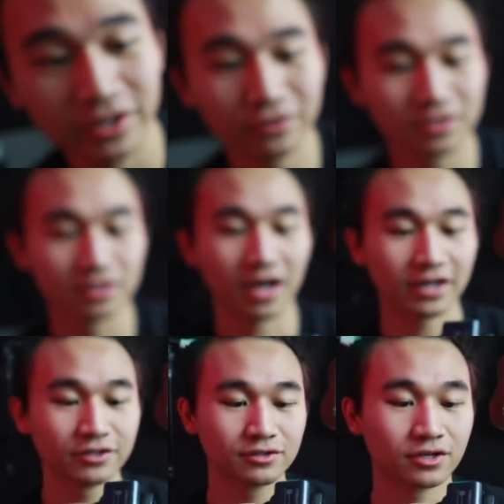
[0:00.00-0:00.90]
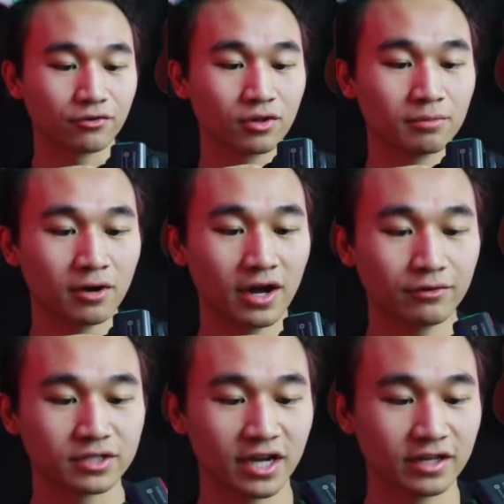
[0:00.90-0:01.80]
I used the Gorilla Pod. I
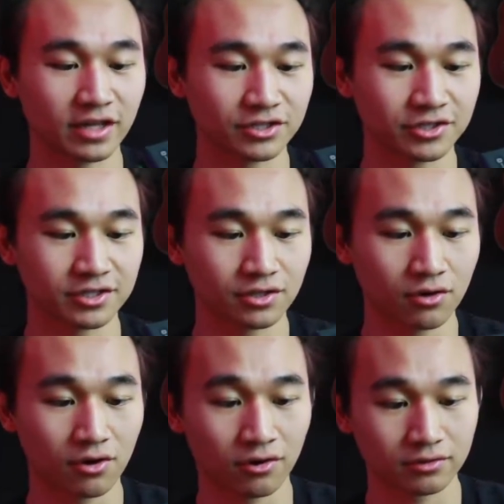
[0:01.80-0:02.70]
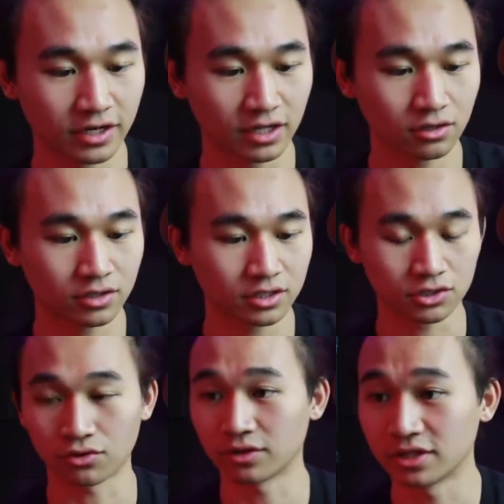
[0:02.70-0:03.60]
would tighten that shit so hard. Yeah, look, he
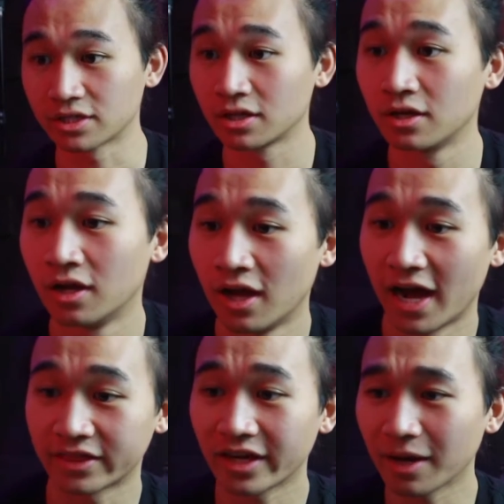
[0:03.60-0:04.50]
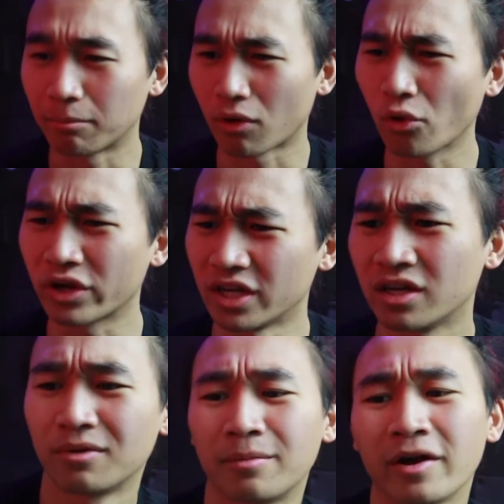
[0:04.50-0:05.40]
destroyed this. I thought I broke it,
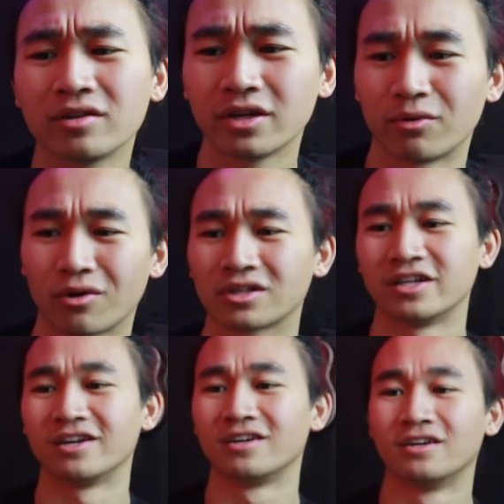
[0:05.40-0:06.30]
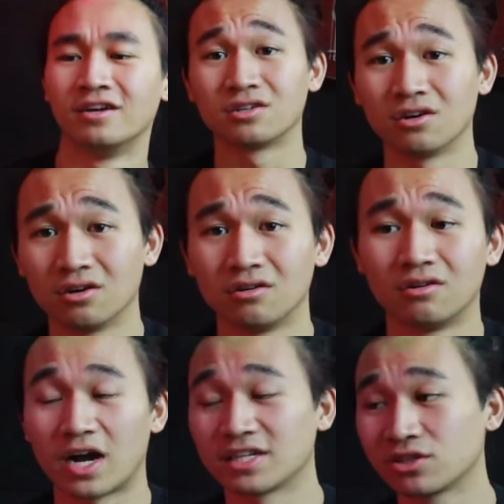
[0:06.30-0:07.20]
but apparently it works now. So
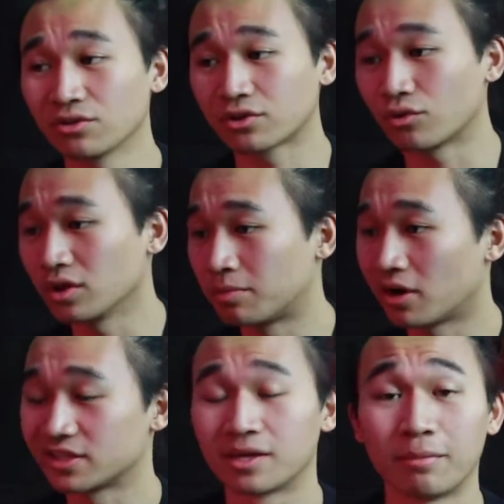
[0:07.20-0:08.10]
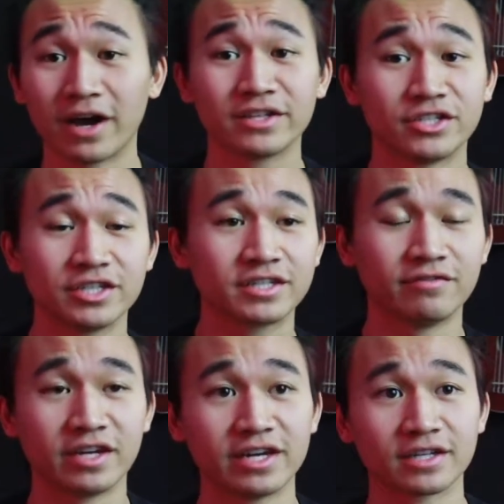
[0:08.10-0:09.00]
I sold the Gorilla Pod to buy the
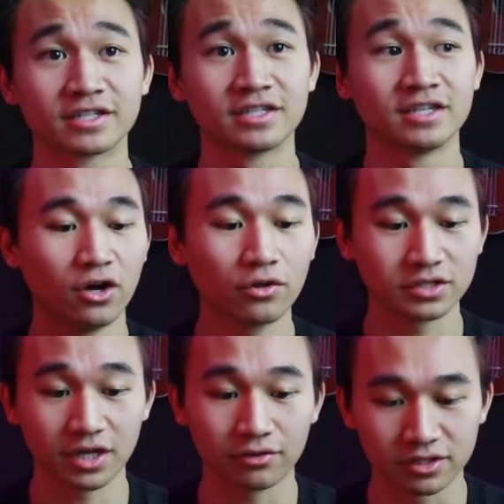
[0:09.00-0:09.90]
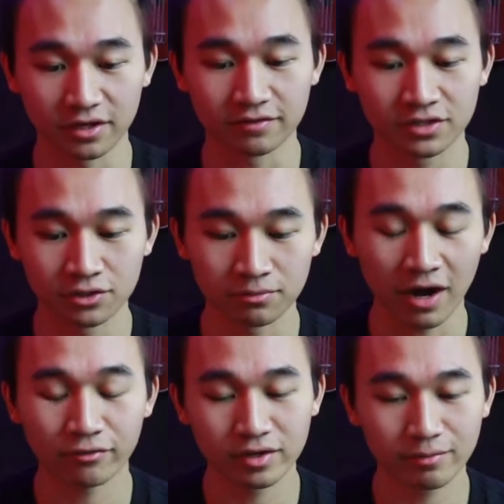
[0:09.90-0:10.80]
G7X and all this other stuff too. But
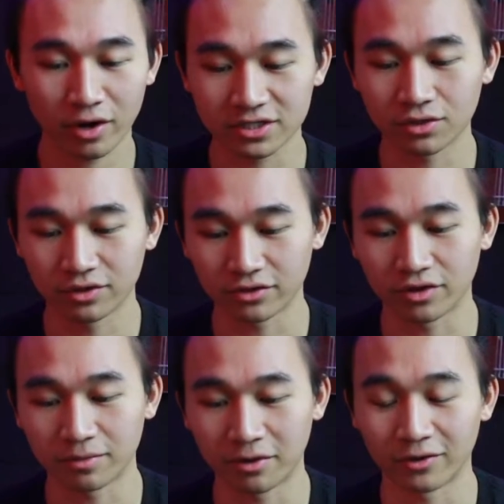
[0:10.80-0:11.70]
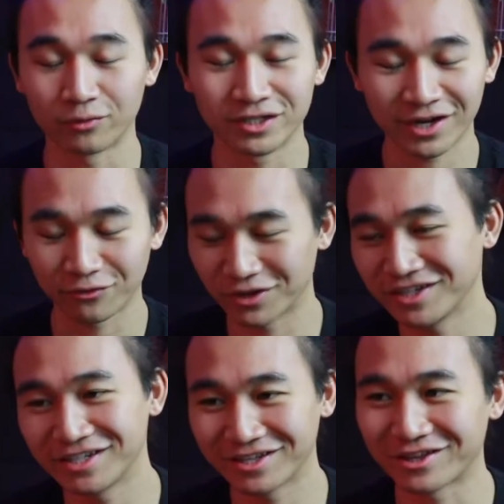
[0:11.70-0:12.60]
I remember I sold the Gorilla Pod, which I
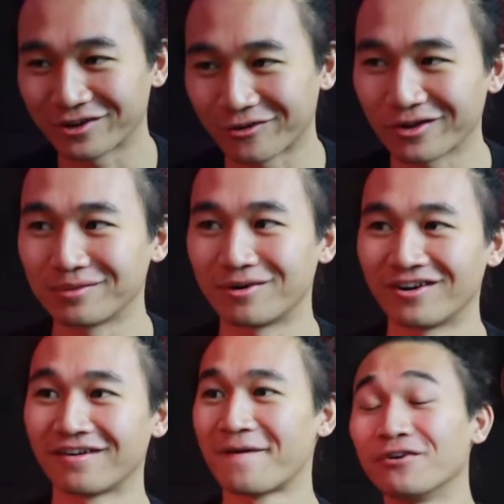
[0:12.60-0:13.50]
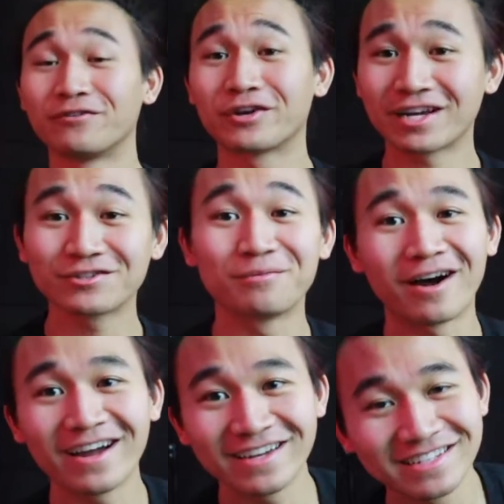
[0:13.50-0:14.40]
really needed the Gorilla Pod. So if you guys are
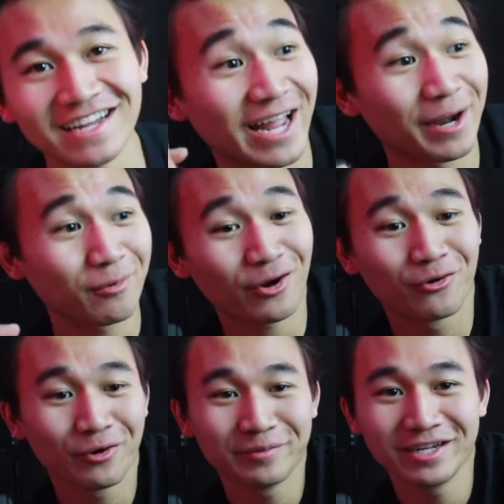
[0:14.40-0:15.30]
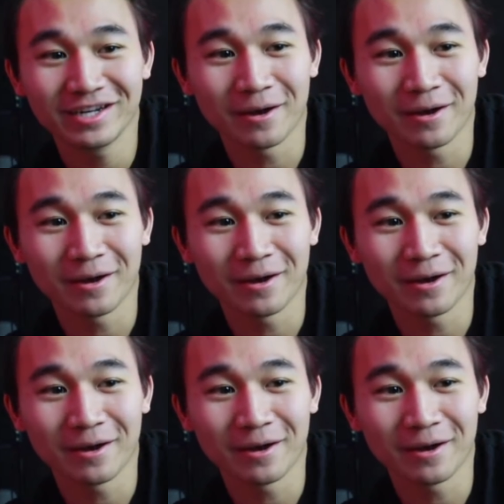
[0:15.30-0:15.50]
buying camera equipment,